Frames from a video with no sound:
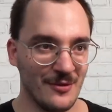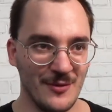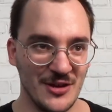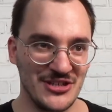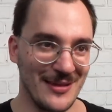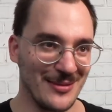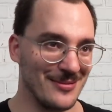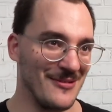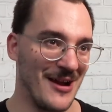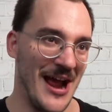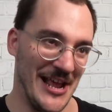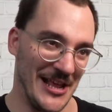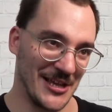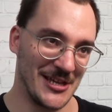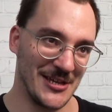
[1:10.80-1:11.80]
we're just
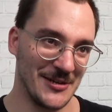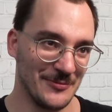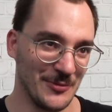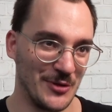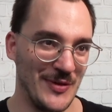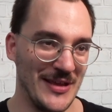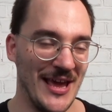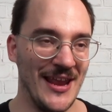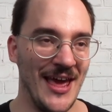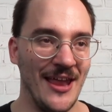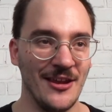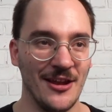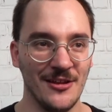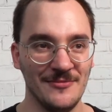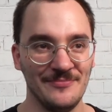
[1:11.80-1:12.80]
trying what we can
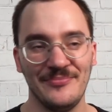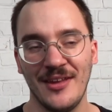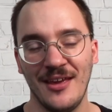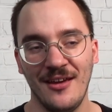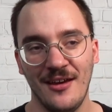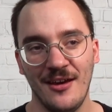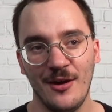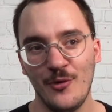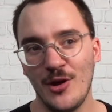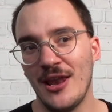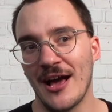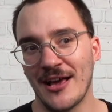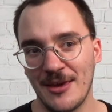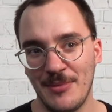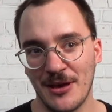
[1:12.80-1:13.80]
handle. We're
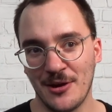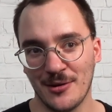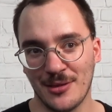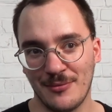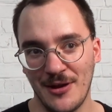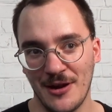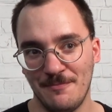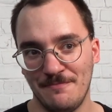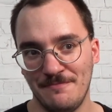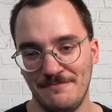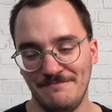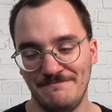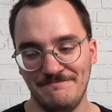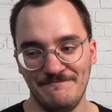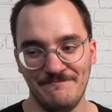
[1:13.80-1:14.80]
lucky because we
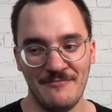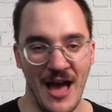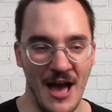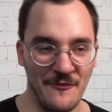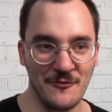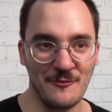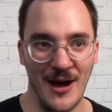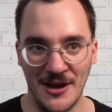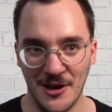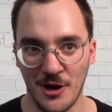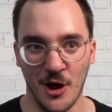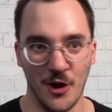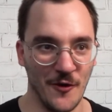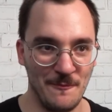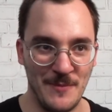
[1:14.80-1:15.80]
have quite a
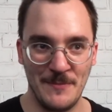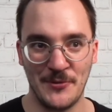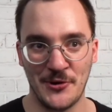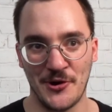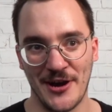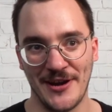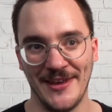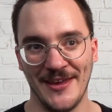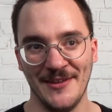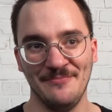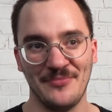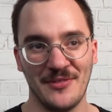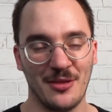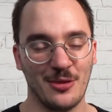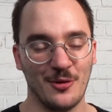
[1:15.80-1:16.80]
lot of people already.
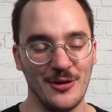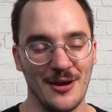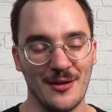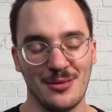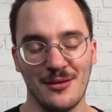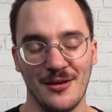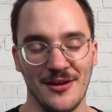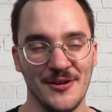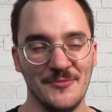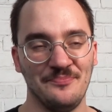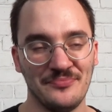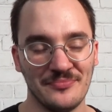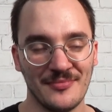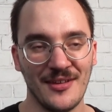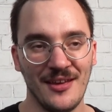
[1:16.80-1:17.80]
So there's uh,
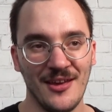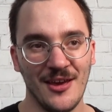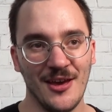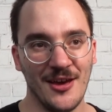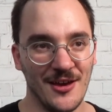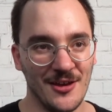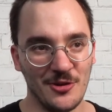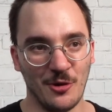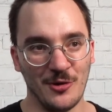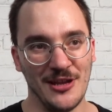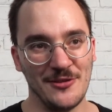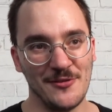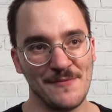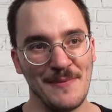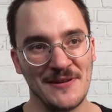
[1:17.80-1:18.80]
no
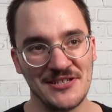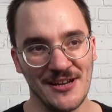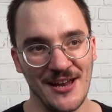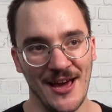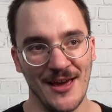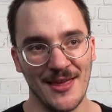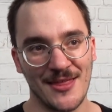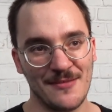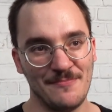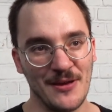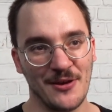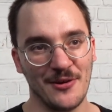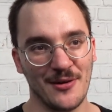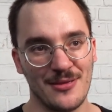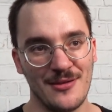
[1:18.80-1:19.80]
need to specialize
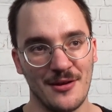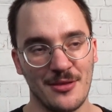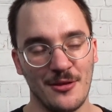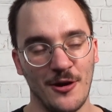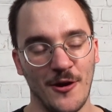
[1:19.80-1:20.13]
because there's